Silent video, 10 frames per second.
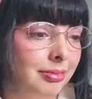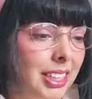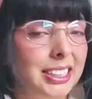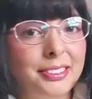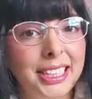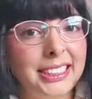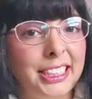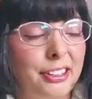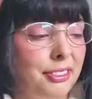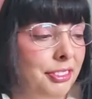As you guys
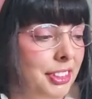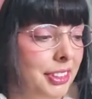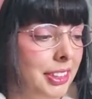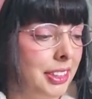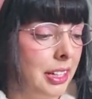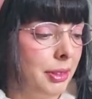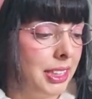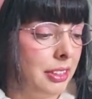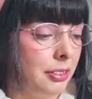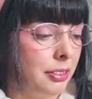know, I've got How Was
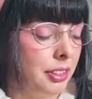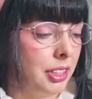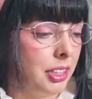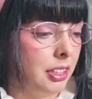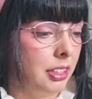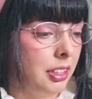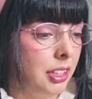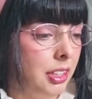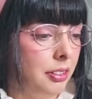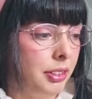It All
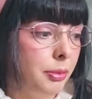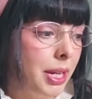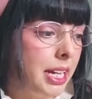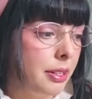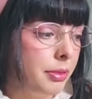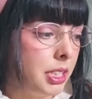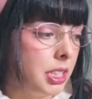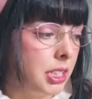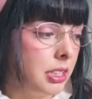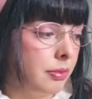on the way, which
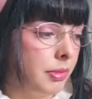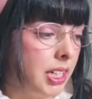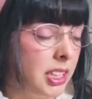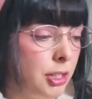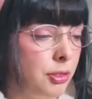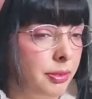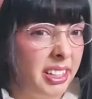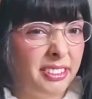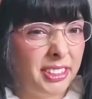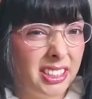is brand new
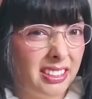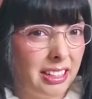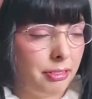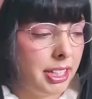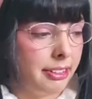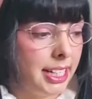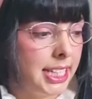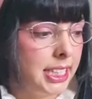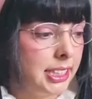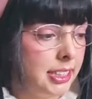even if it's
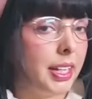re-released.